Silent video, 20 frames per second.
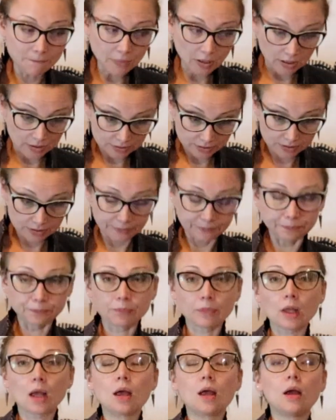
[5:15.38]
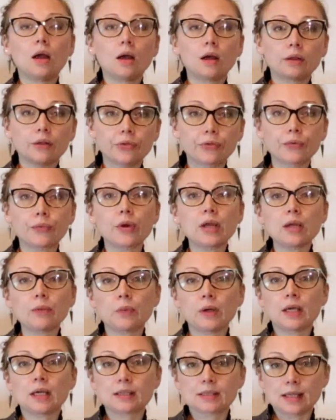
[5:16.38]
But 3
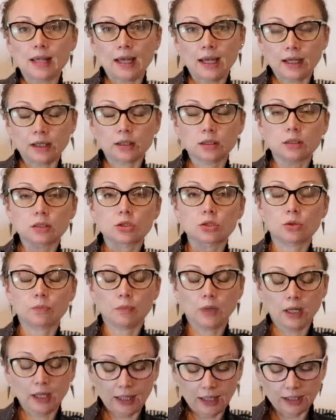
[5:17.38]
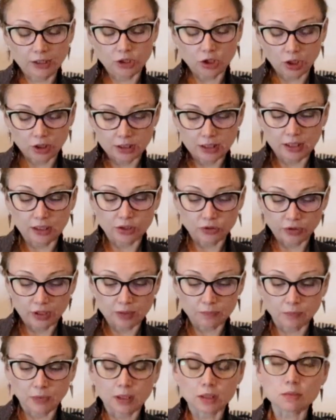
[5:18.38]
weeks in to my HRT
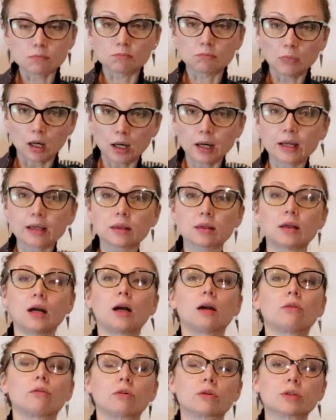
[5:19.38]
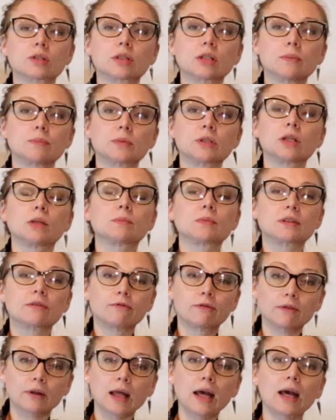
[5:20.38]
treatment, my thyroid symptoms
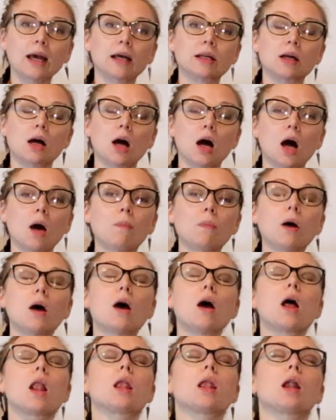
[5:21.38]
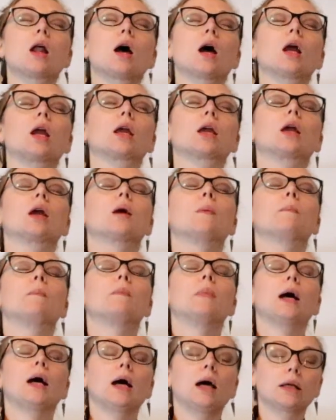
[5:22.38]
flared up like
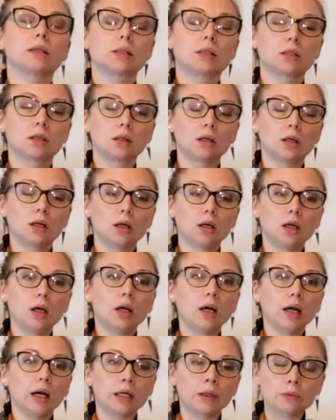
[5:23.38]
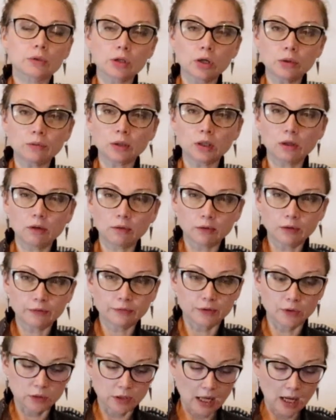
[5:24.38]
mad. And it was only over a
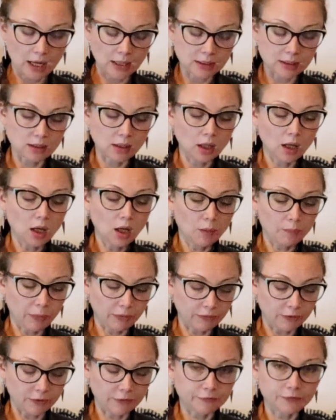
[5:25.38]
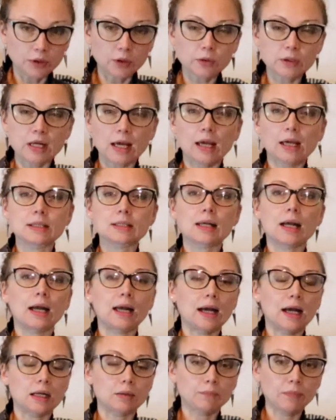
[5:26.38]
few days, but for a few days I
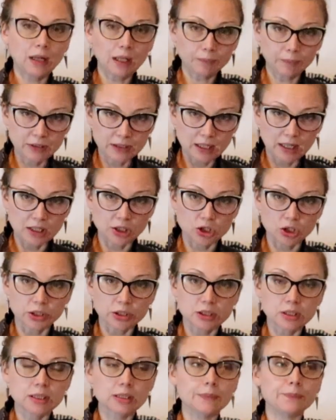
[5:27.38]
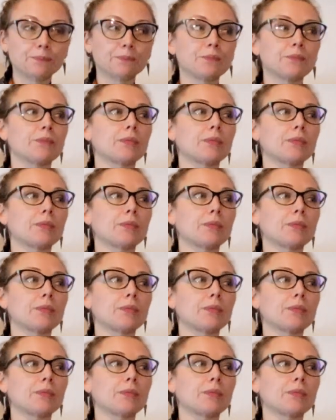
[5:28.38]
had palpitations,